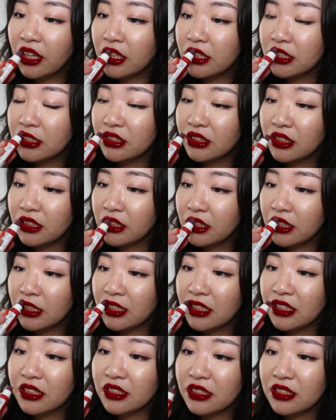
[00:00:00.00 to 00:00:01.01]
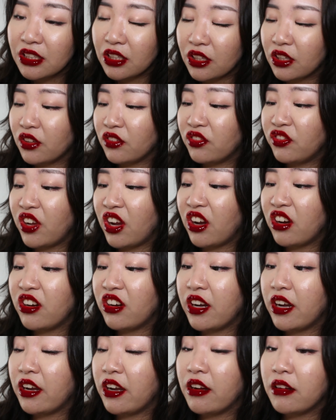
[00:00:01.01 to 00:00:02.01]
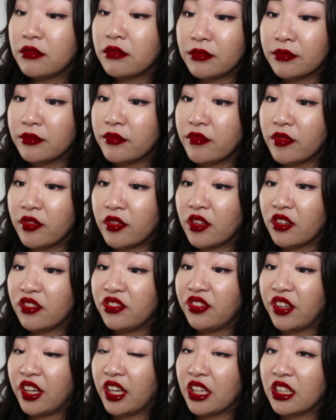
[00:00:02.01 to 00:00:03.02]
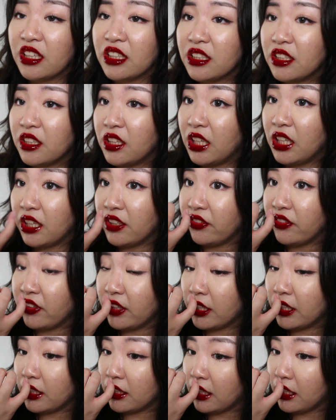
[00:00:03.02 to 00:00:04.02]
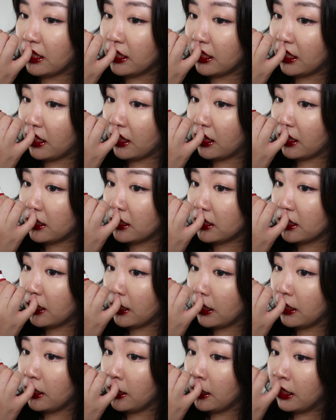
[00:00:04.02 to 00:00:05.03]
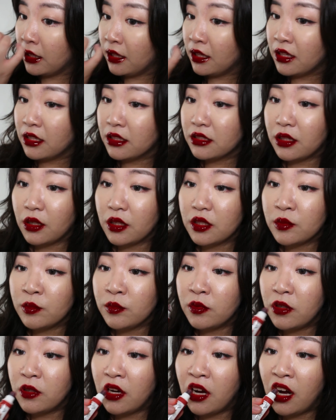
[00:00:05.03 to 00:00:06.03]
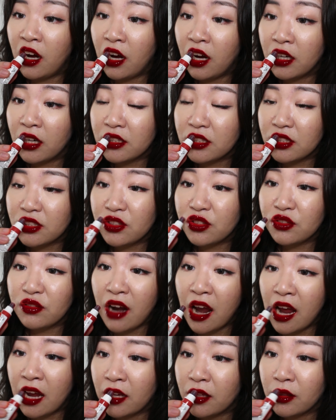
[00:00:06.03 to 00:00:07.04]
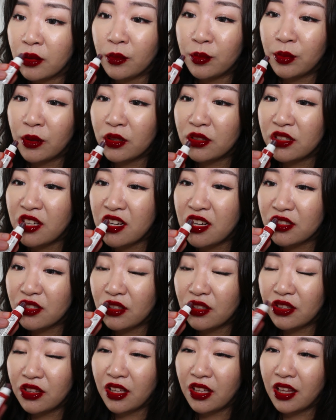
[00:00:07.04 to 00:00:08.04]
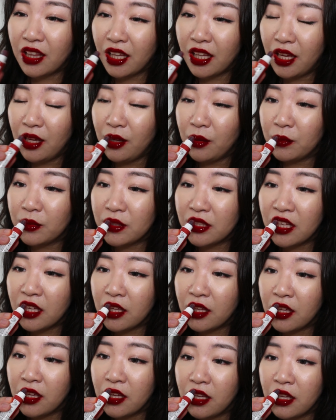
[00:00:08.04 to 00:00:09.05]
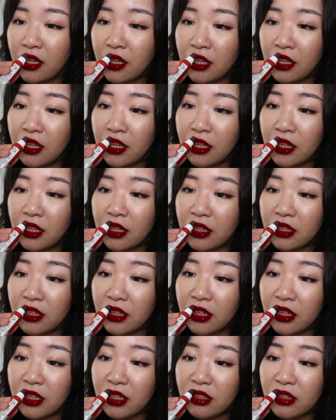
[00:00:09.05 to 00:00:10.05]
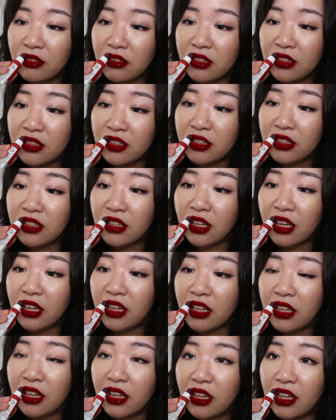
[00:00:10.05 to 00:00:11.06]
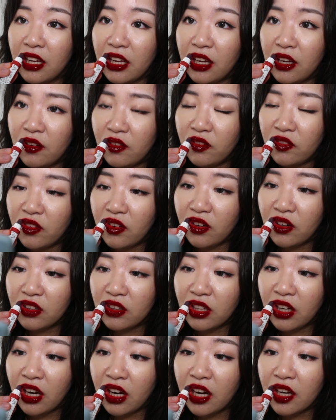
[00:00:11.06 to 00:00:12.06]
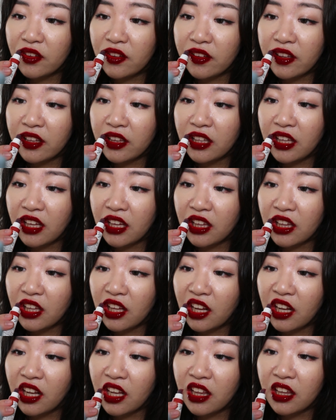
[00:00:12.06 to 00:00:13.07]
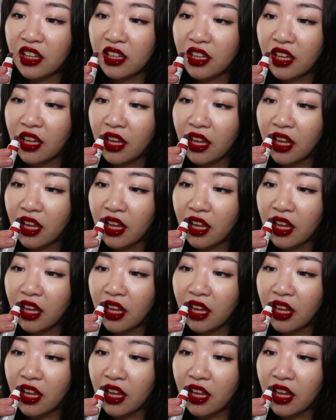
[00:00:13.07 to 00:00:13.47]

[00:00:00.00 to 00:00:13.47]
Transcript: this one is very thick, like thicker than the other two, so it's more hard to drag the product on the lips. This one's just taking a little more time than the other ones.